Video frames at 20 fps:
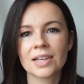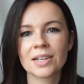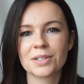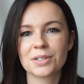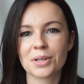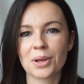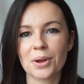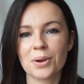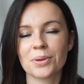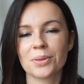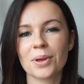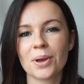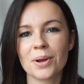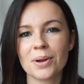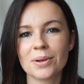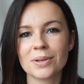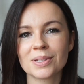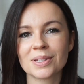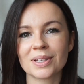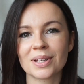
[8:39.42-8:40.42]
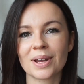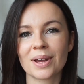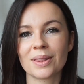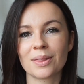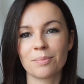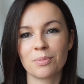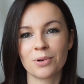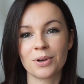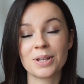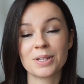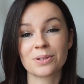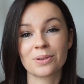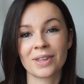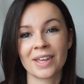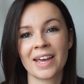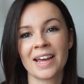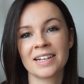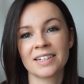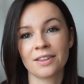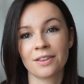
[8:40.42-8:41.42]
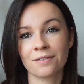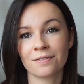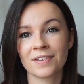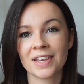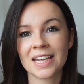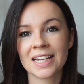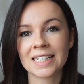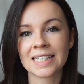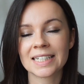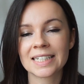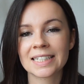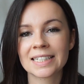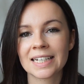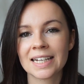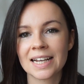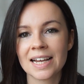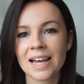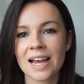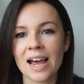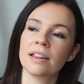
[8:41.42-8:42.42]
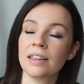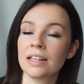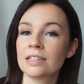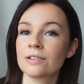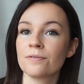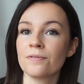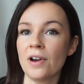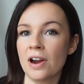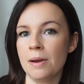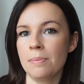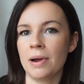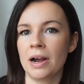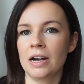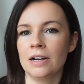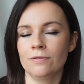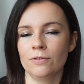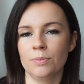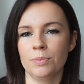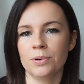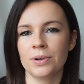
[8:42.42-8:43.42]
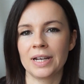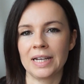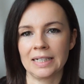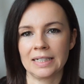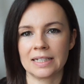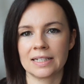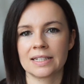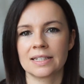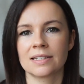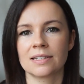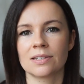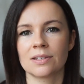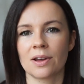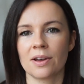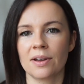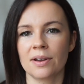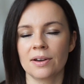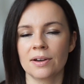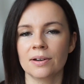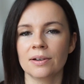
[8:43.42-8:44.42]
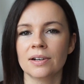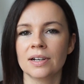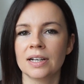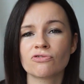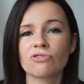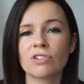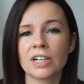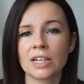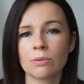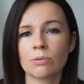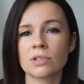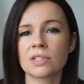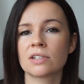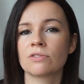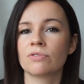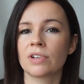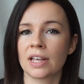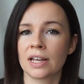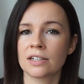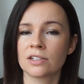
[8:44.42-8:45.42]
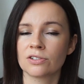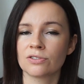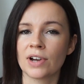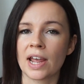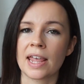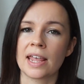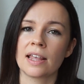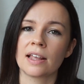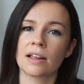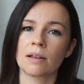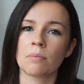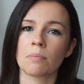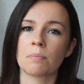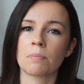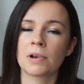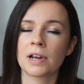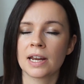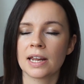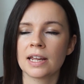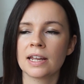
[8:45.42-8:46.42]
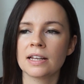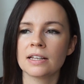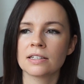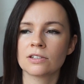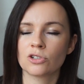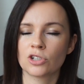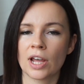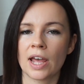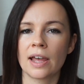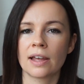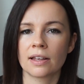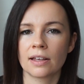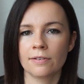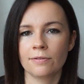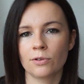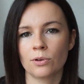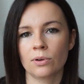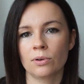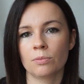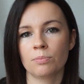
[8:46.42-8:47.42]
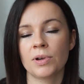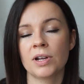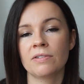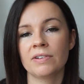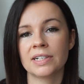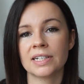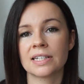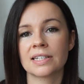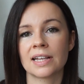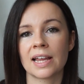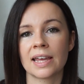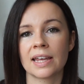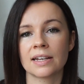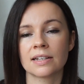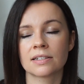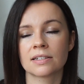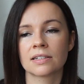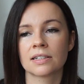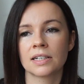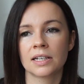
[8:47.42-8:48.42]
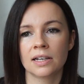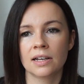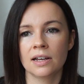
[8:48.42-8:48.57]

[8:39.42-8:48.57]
So those are the points on the hand and the feet. These are very powerful points, so really want to reiterate, please check if your period is late,